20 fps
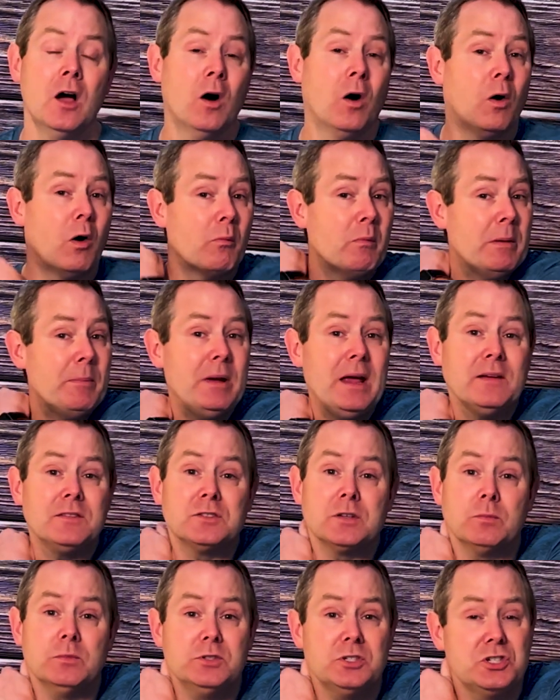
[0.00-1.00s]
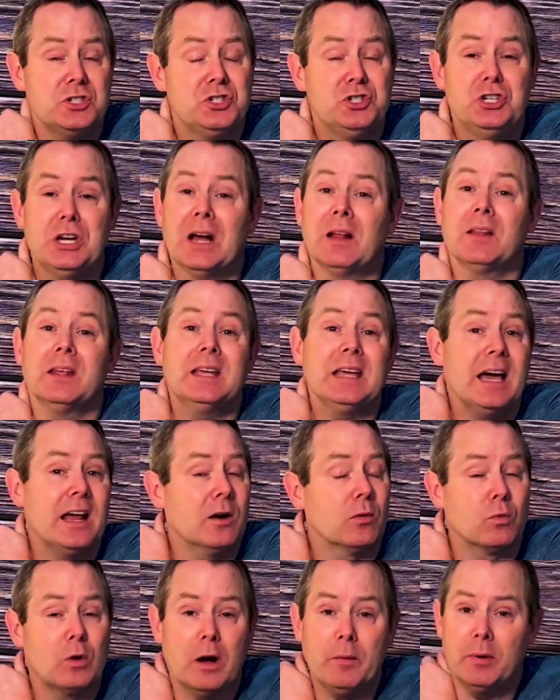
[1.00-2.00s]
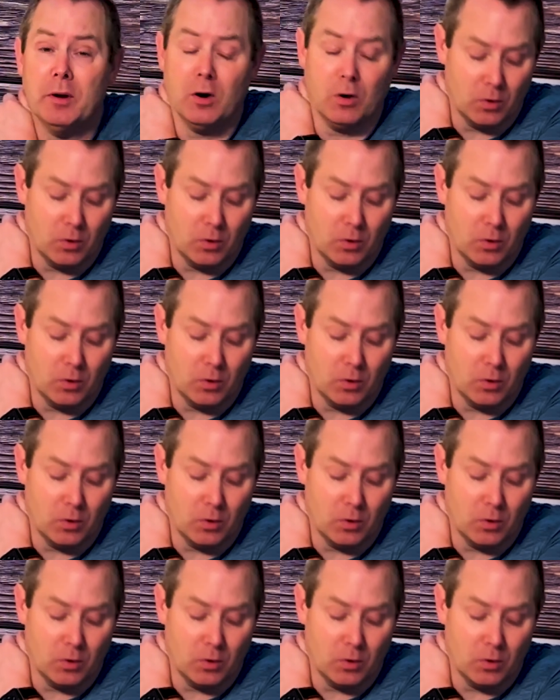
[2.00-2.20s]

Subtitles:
or maybe have someone just gently kind of rub it,